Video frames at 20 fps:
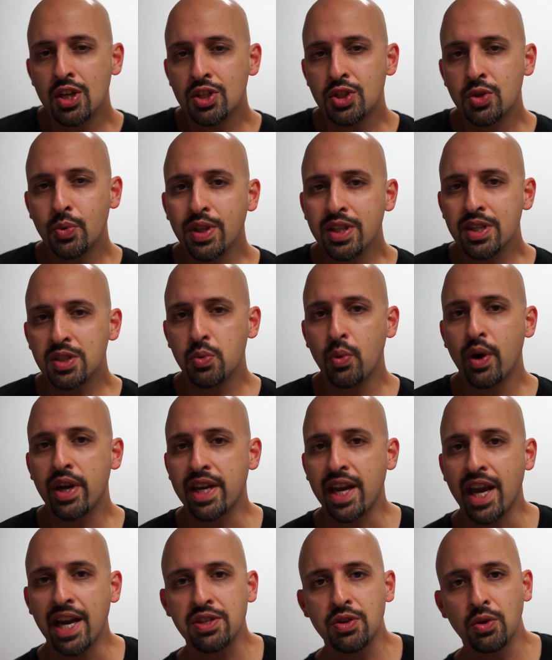So in this way,
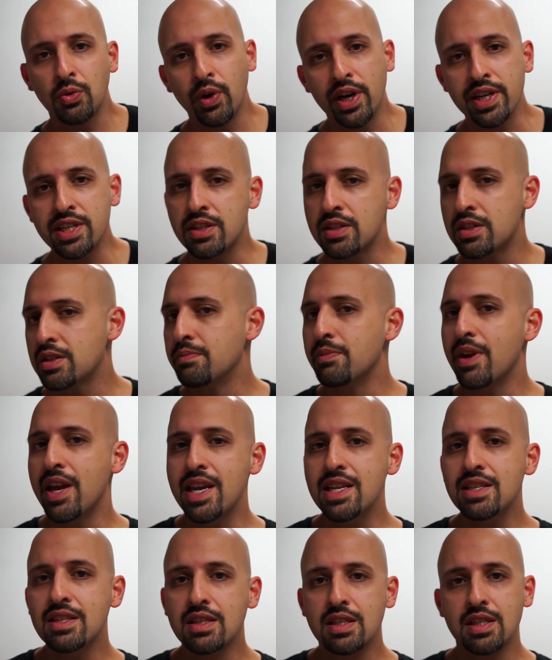casual racism
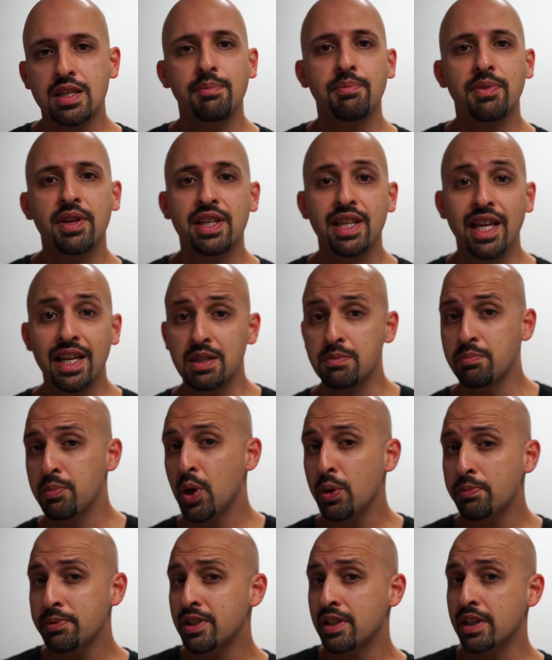isn't something that is
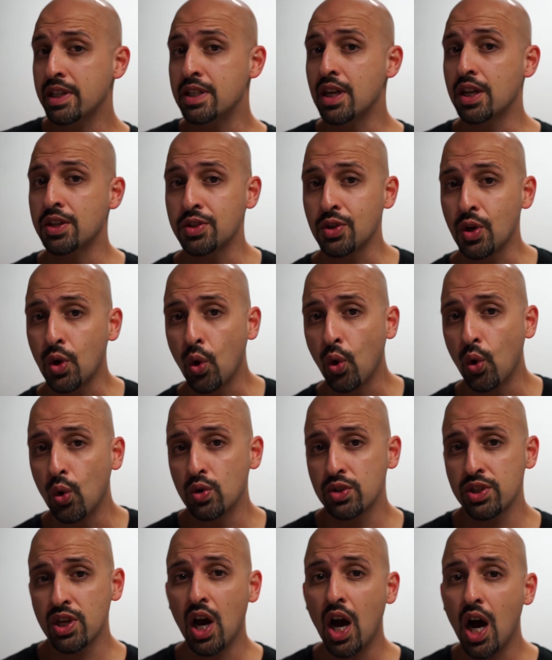purposely done to
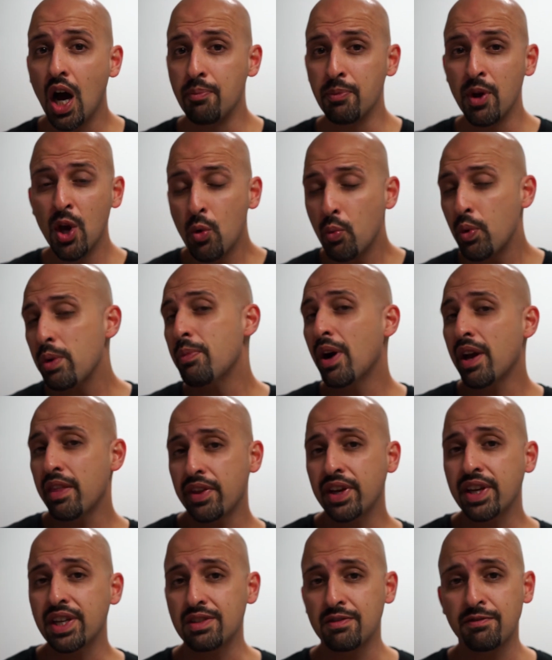cause harm. We might
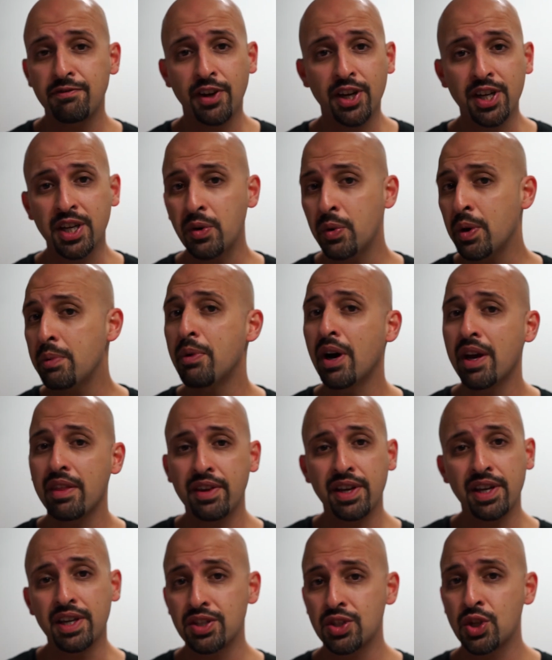think it's funny, we
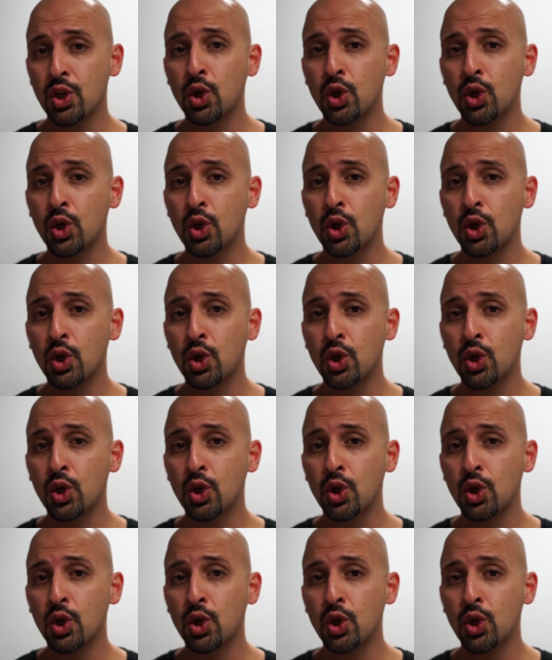might think it's